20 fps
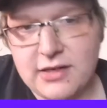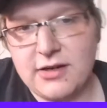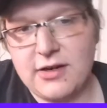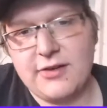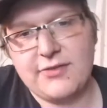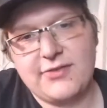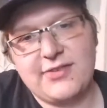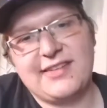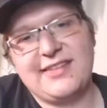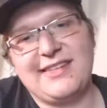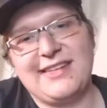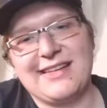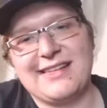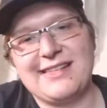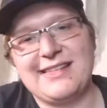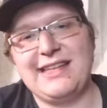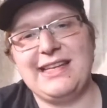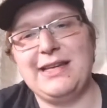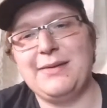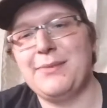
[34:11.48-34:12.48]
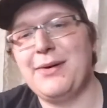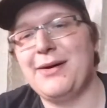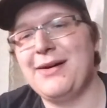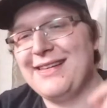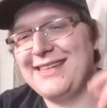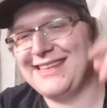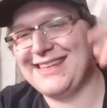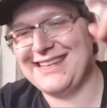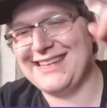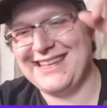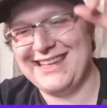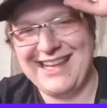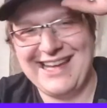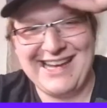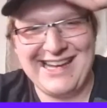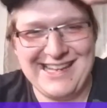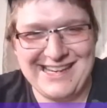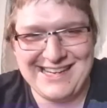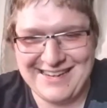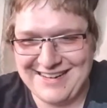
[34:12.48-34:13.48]
the curve to 16 months
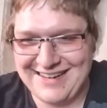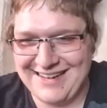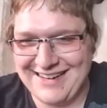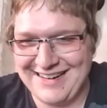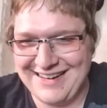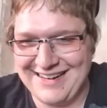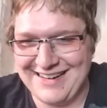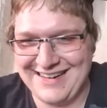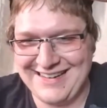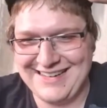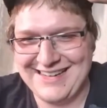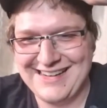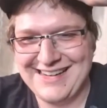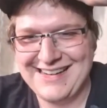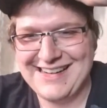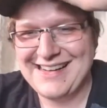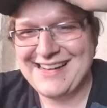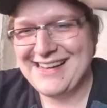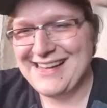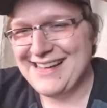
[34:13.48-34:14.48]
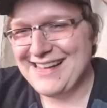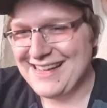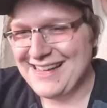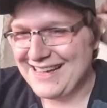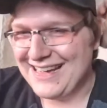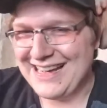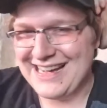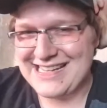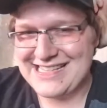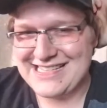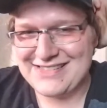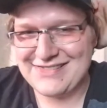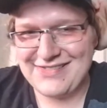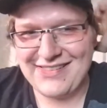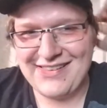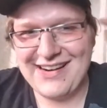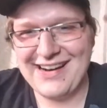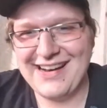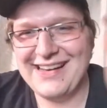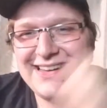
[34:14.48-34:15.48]
later. That's
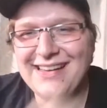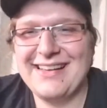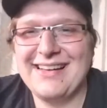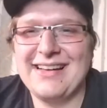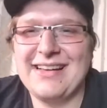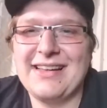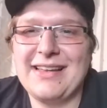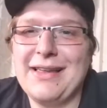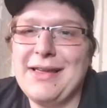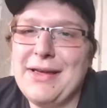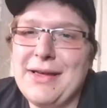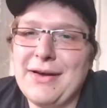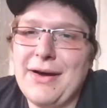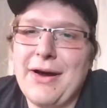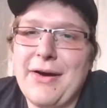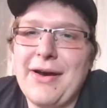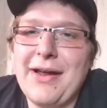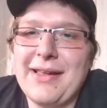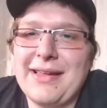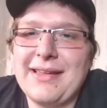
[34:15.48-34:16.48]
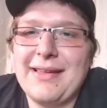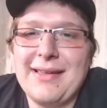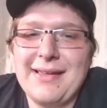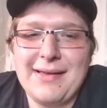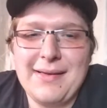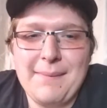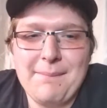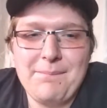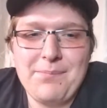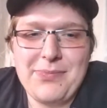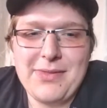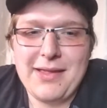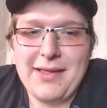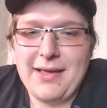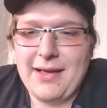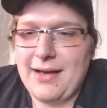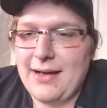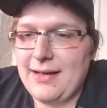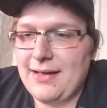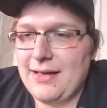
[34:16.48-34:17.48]
right. All right.
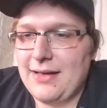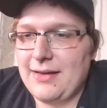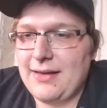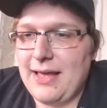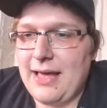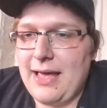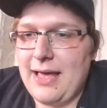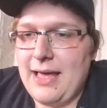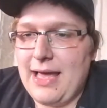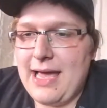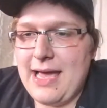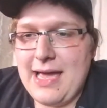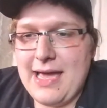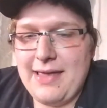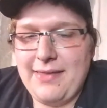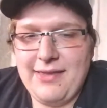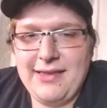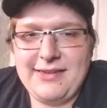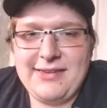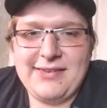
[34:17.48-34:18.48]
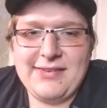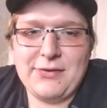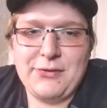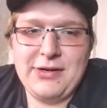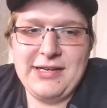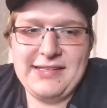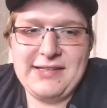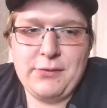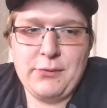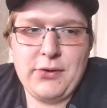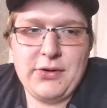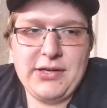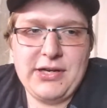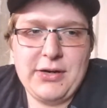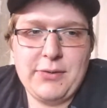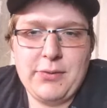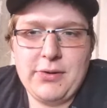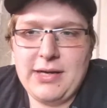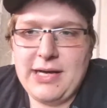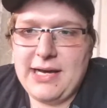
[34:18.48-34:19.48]
And this is a recent one
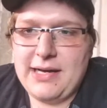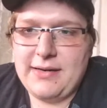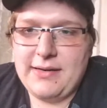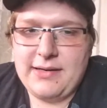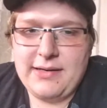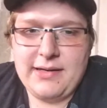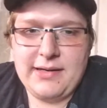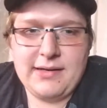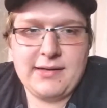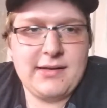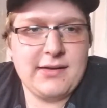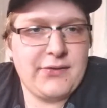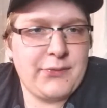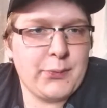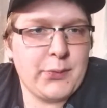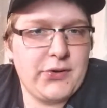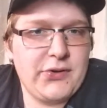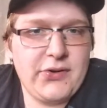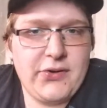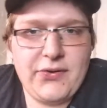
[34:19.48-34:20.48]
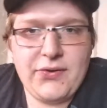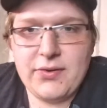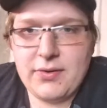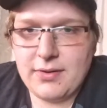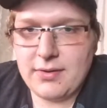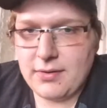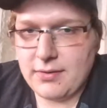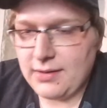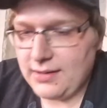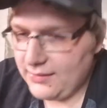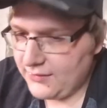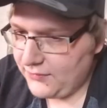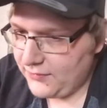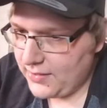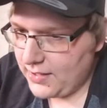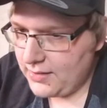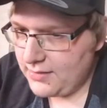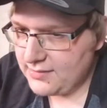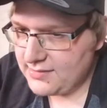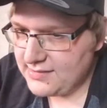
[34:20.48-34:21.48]
here. We'll add it in because it's
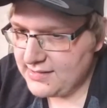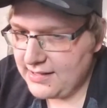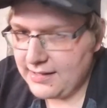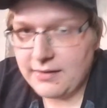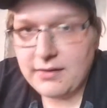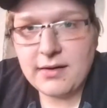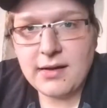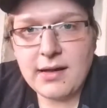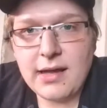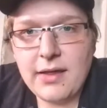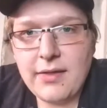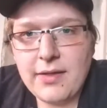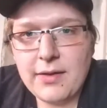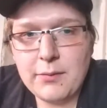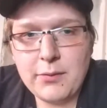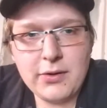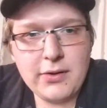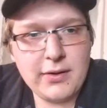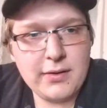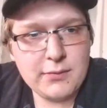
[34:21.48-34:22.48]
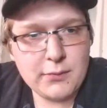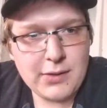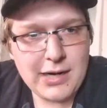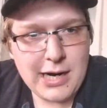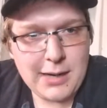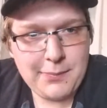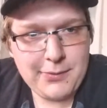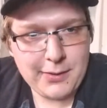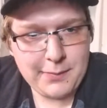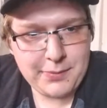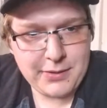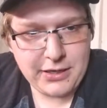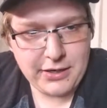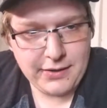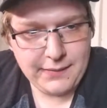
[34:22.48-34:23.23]
Father's Day. And then we'll wrap up